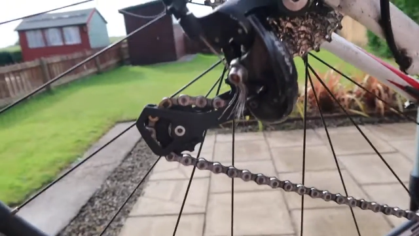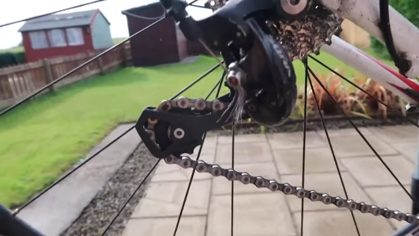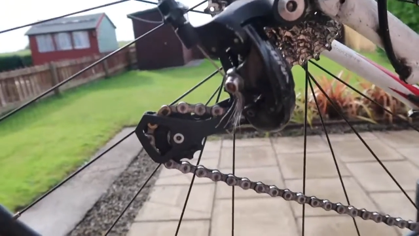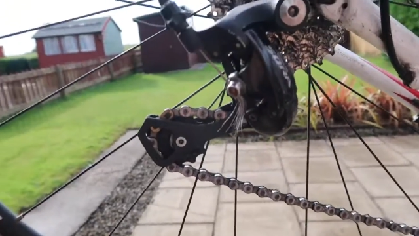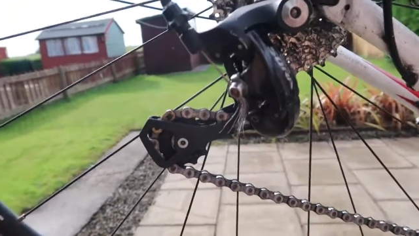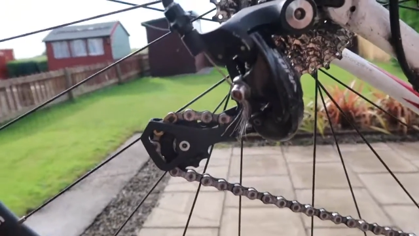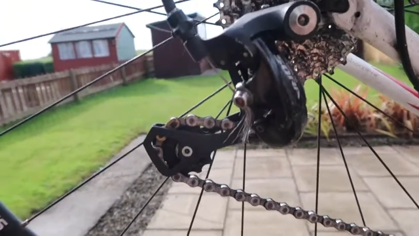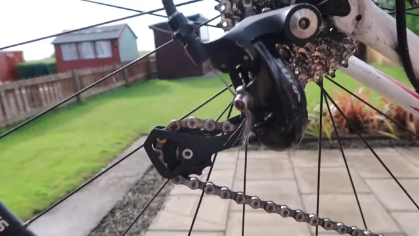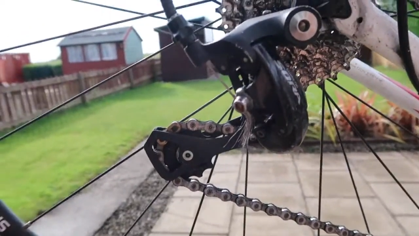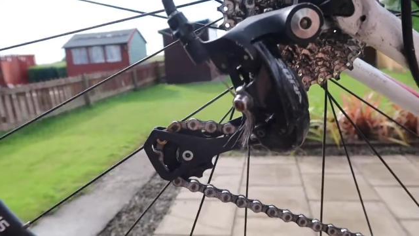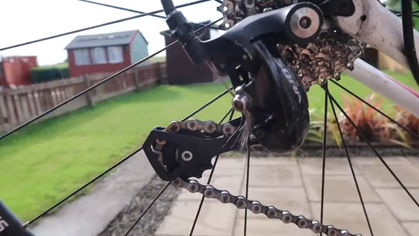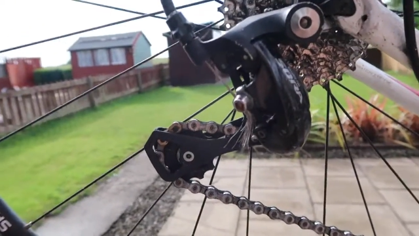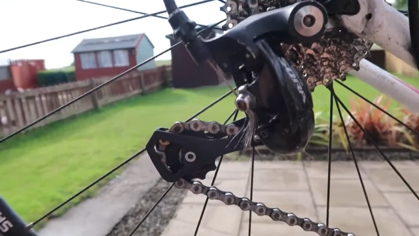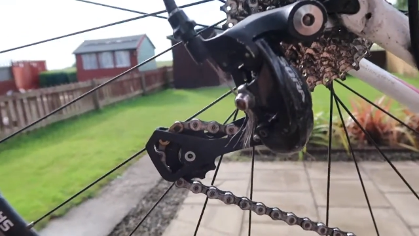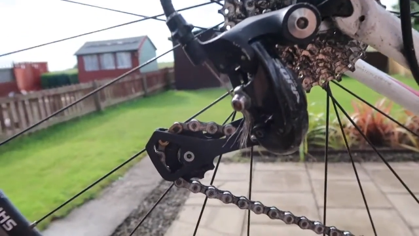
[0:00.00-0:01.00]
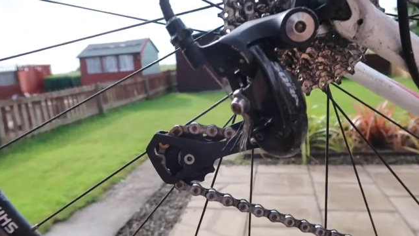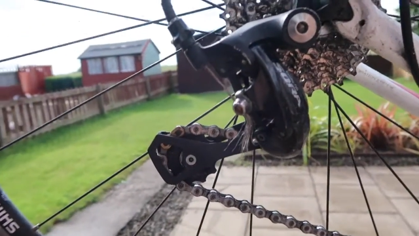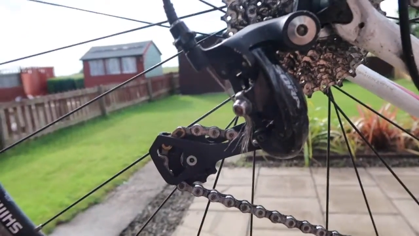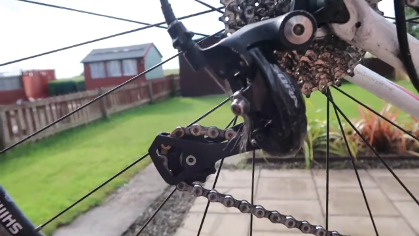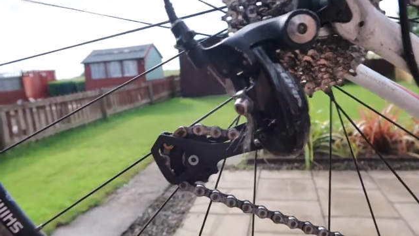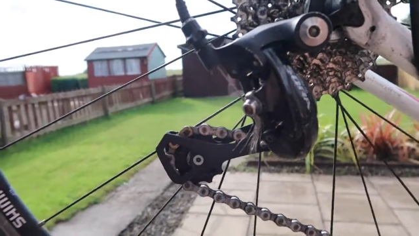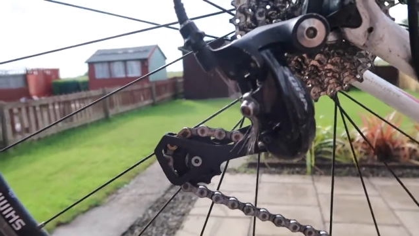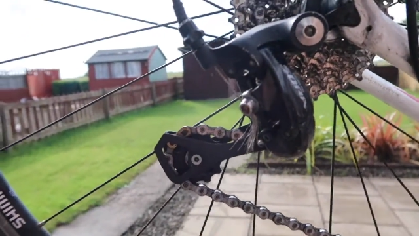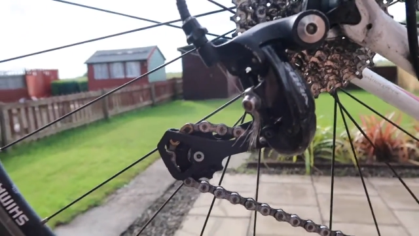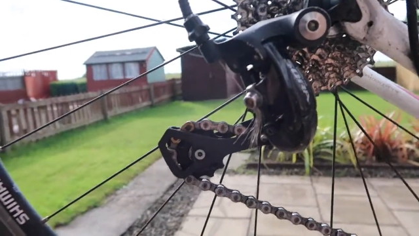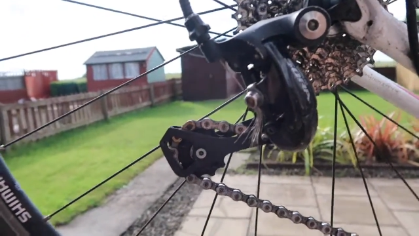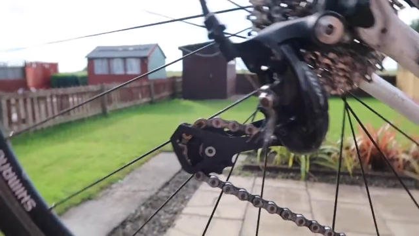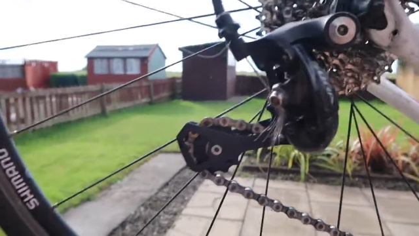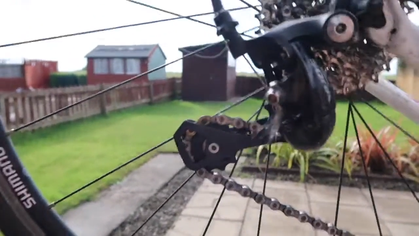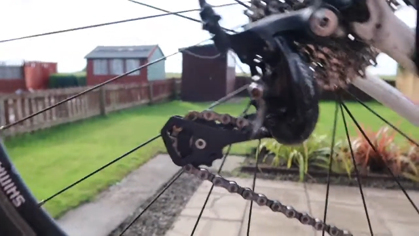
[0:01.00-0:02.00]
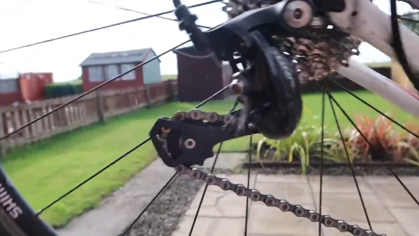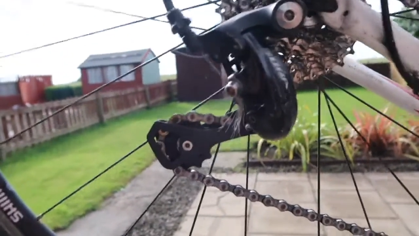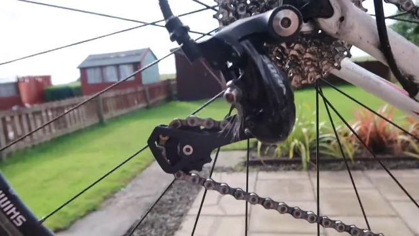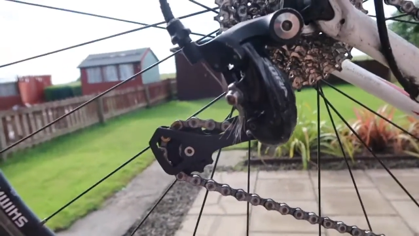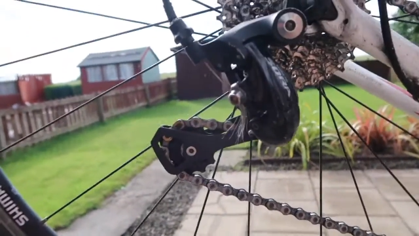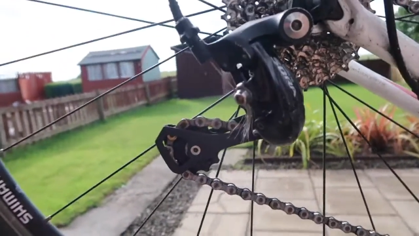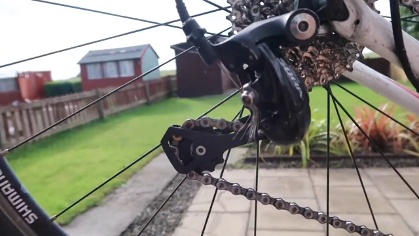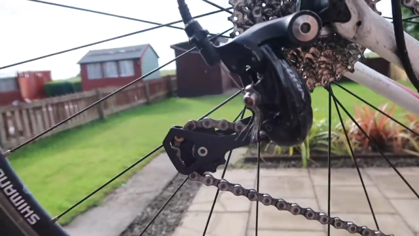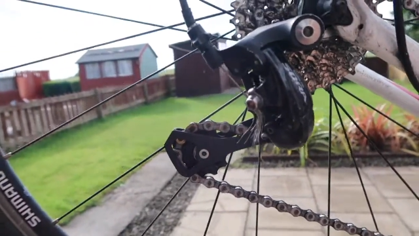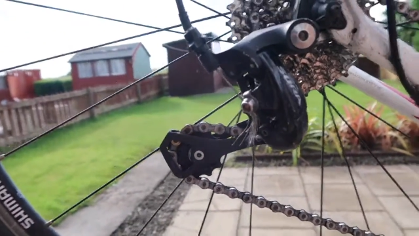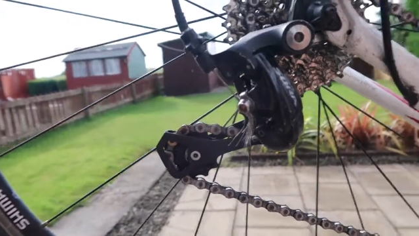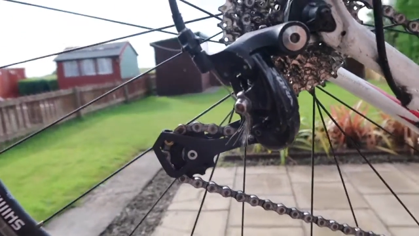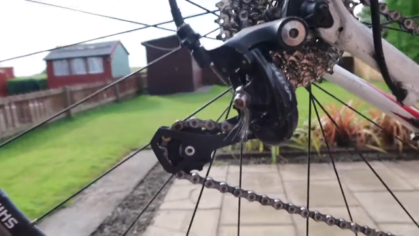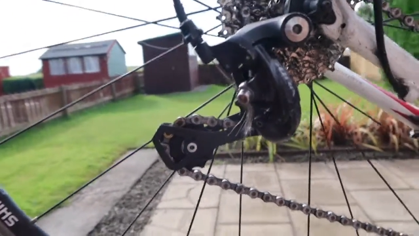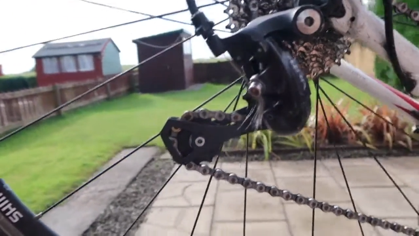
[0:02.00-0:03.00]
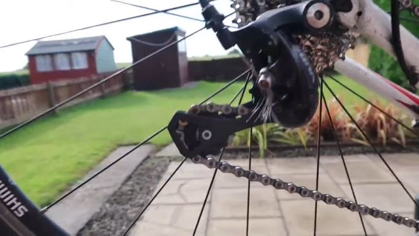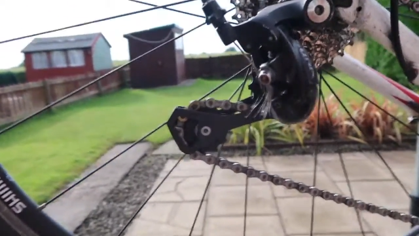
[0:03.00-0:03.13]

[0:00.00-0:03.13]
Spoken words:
[unreadable: no face in view]